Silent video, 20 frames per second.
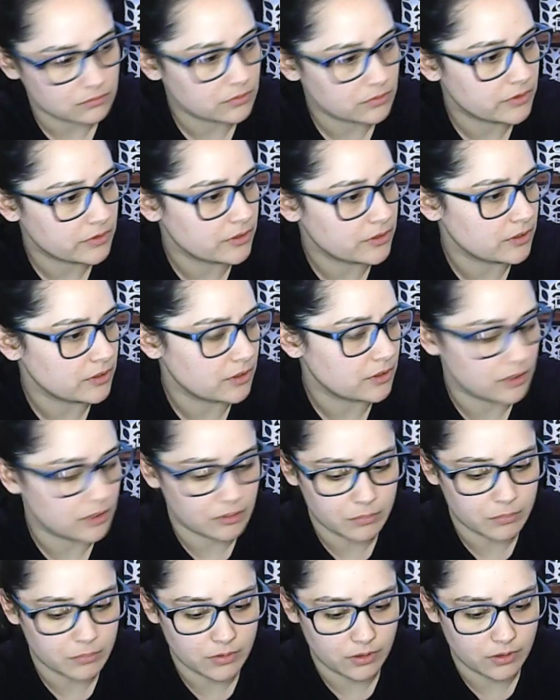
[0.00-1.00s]

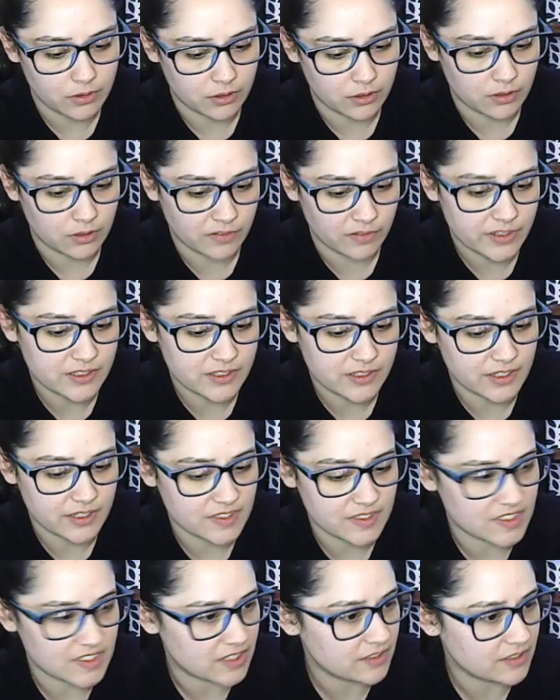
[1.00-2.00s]
Team of, let's say,
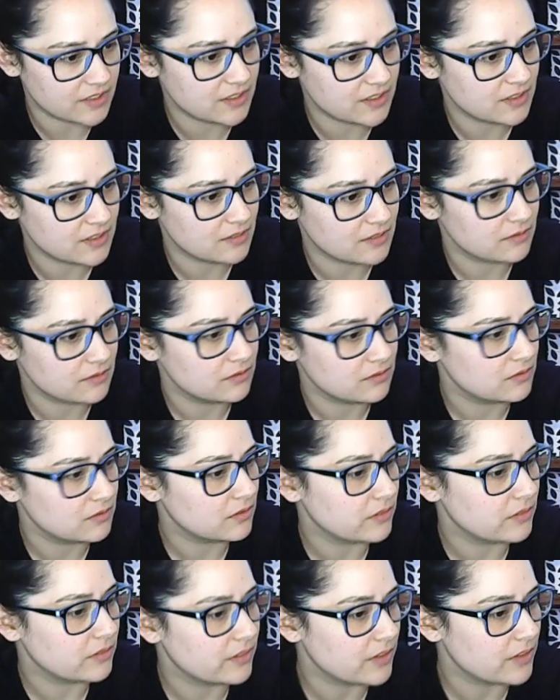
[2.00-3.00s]
6.
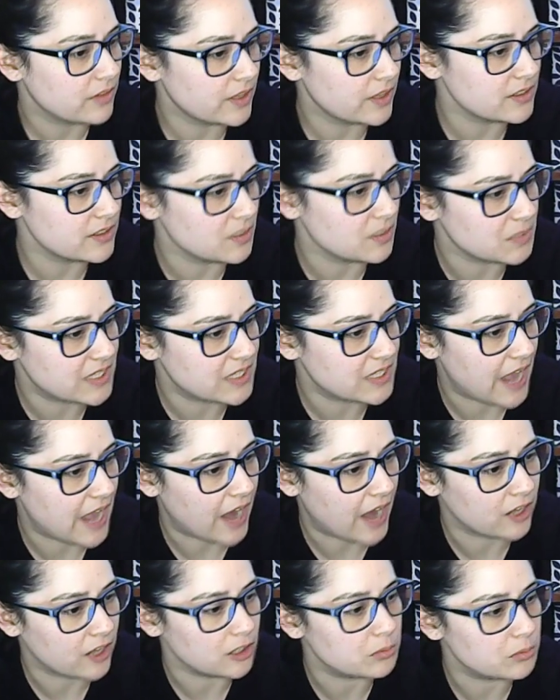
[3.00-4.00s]
That seems
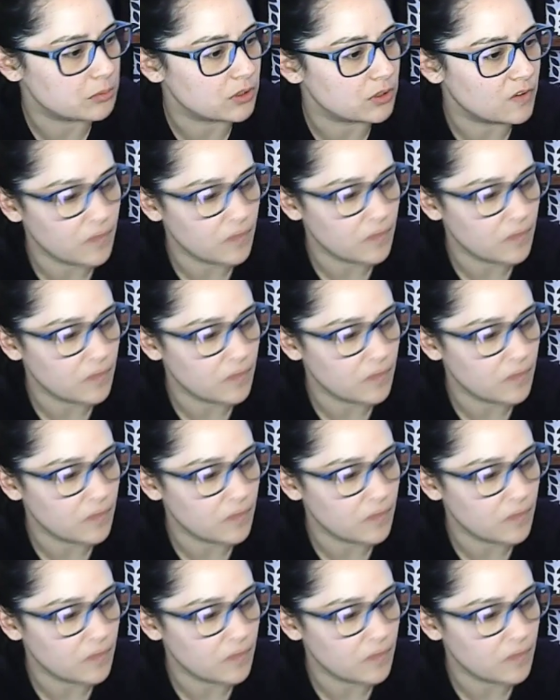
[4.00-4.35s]
tackleable.